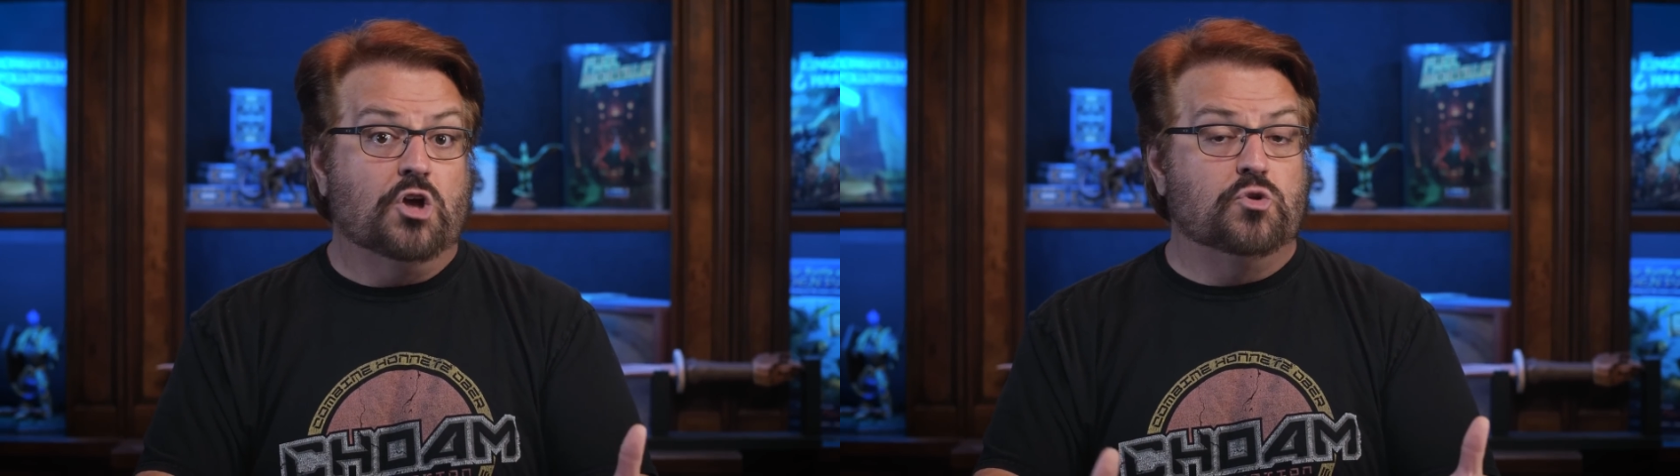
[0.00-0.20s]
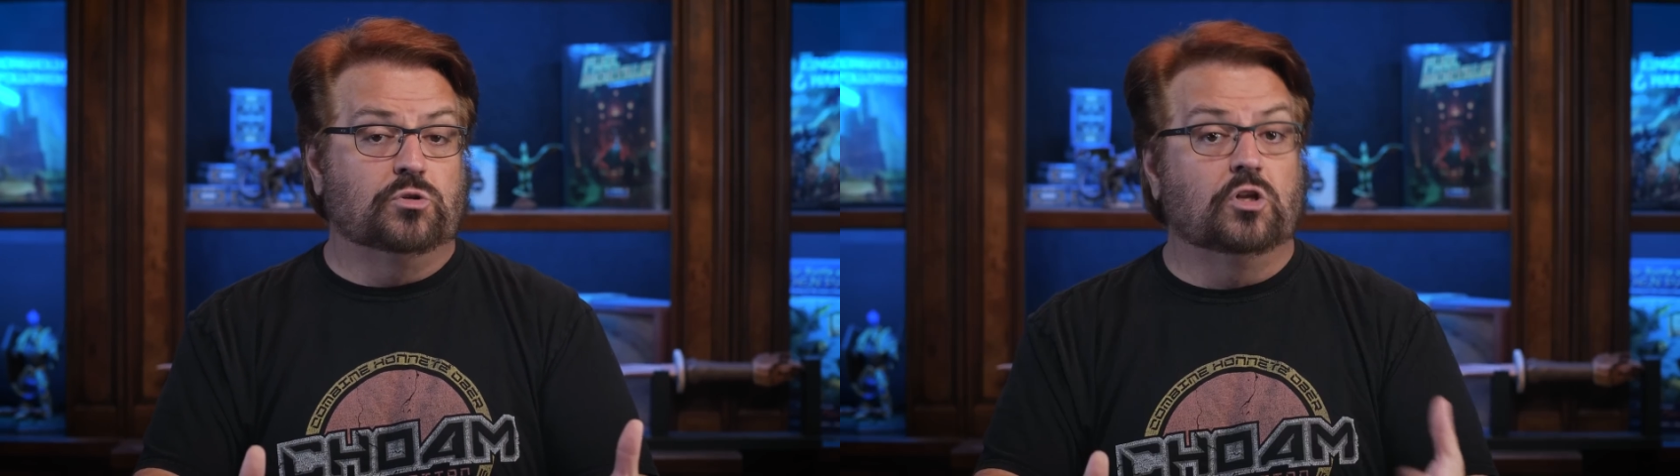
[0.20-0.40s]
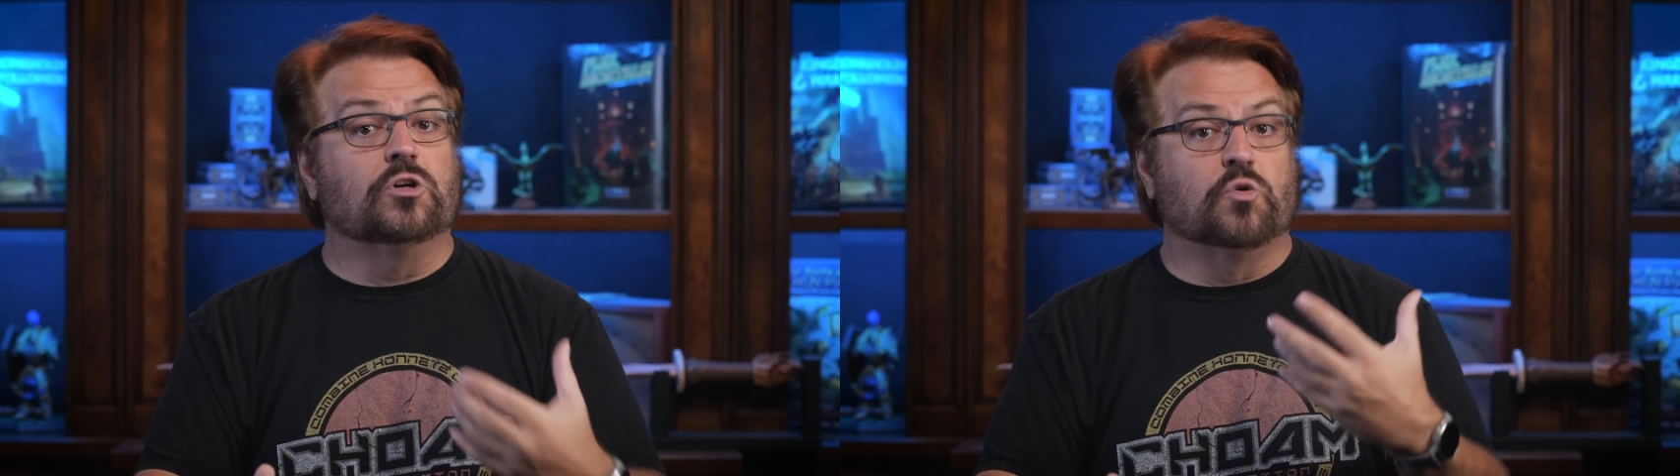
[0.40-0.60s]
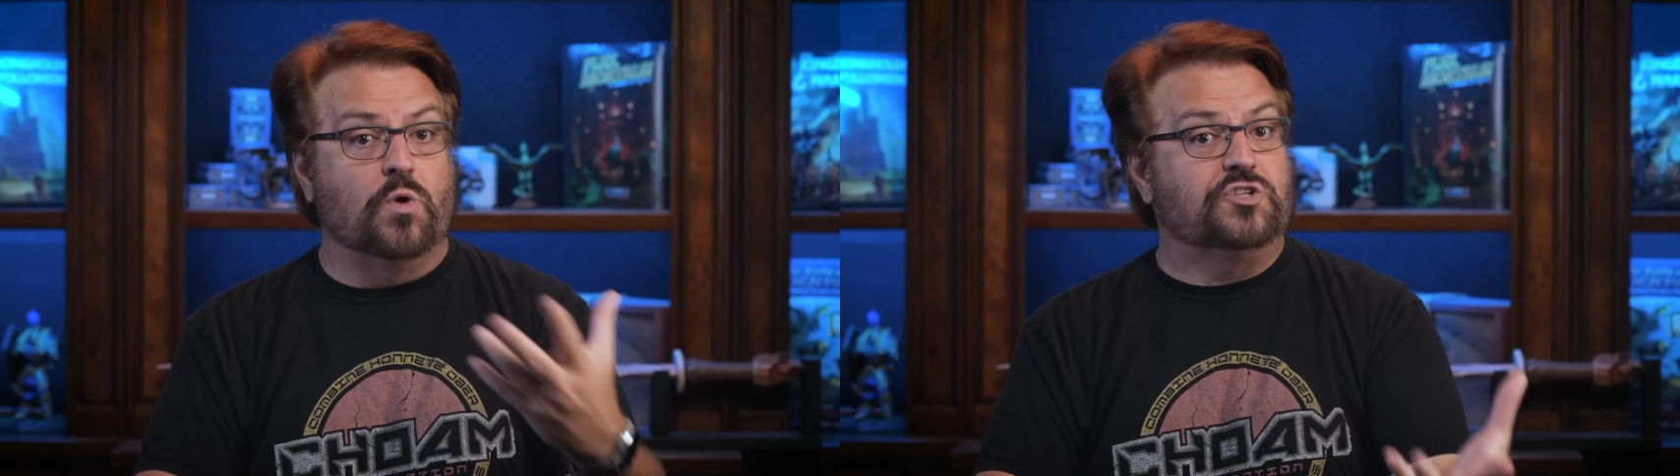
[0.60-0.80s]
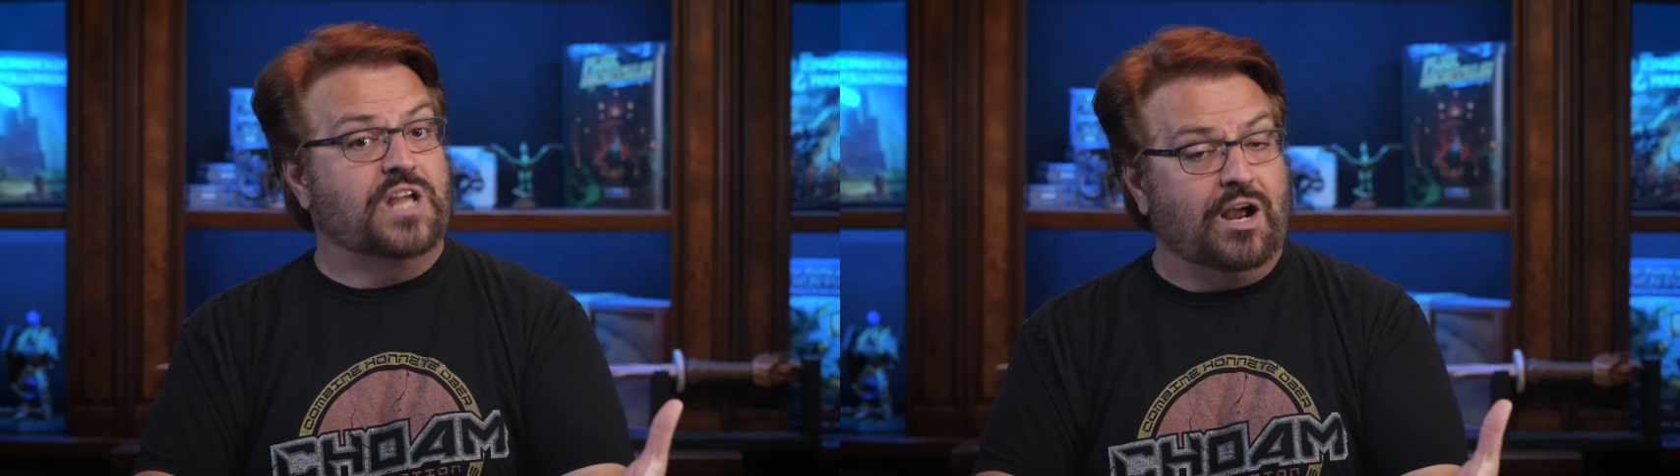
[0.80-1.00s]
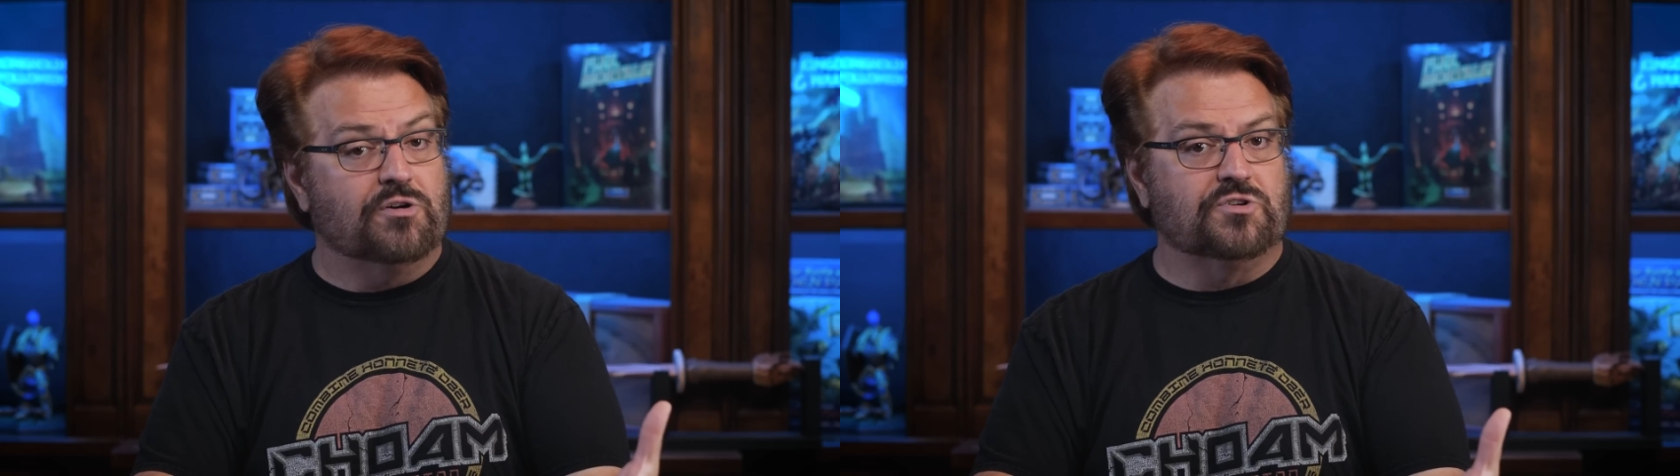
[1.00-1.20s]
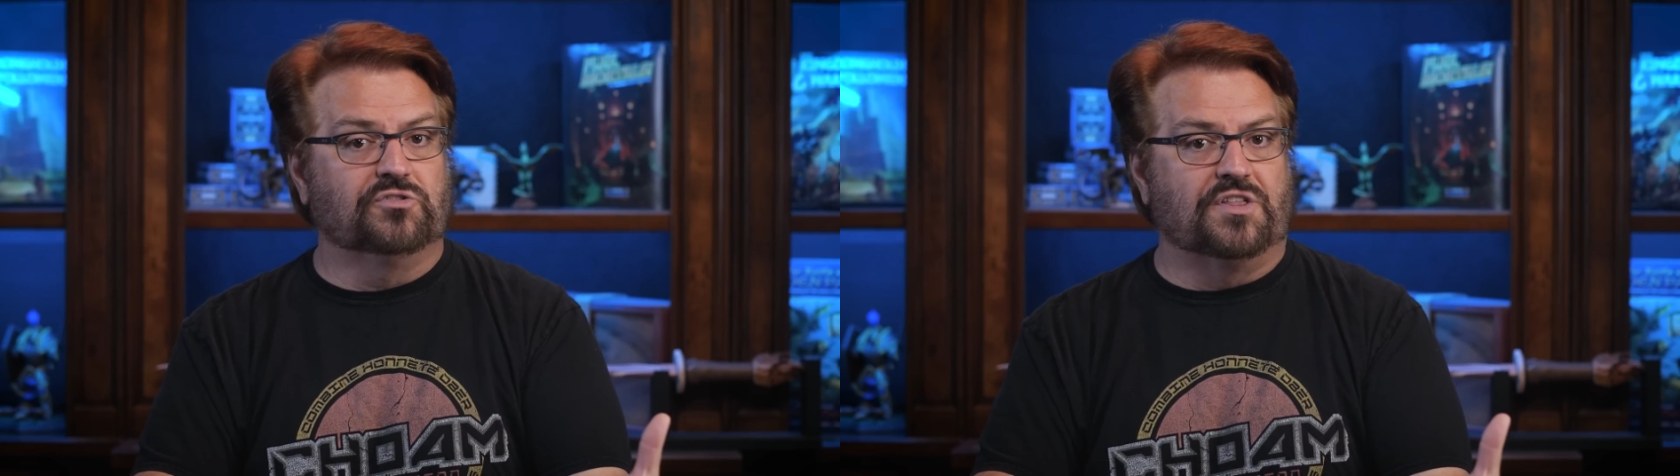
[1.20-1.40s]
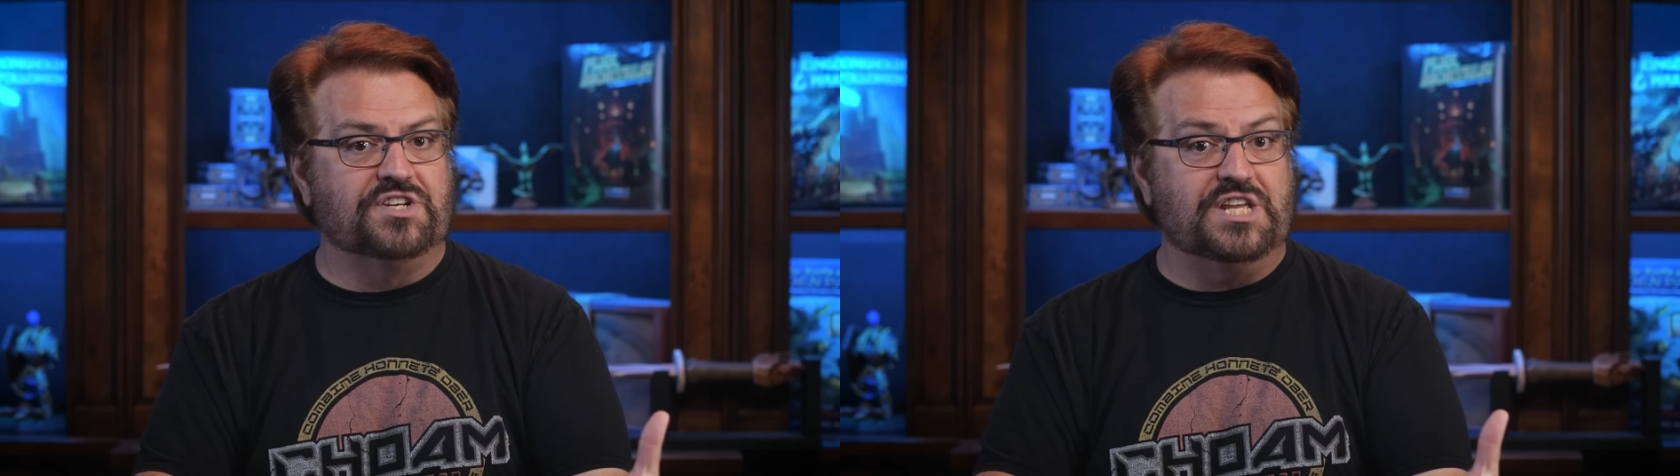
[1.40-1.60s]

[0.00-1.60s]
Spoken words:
You learn which characters on the